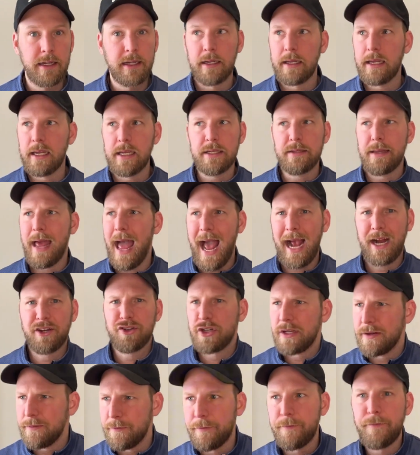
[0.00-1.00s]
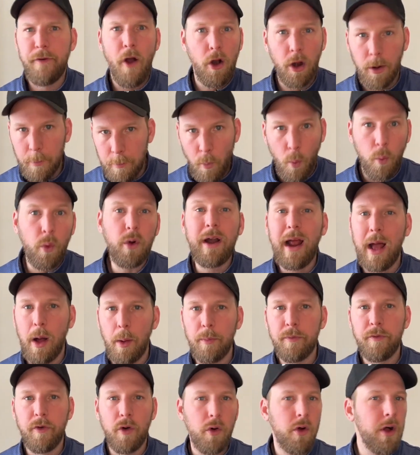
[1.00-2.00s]
is actually far more
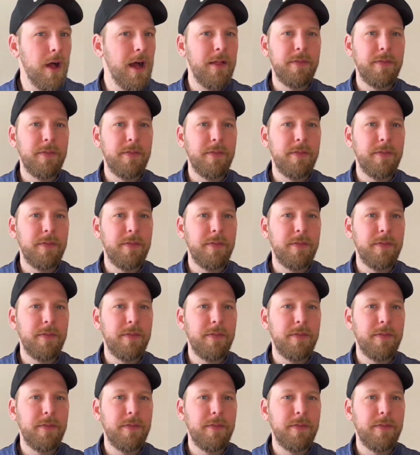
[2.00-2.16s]
helpful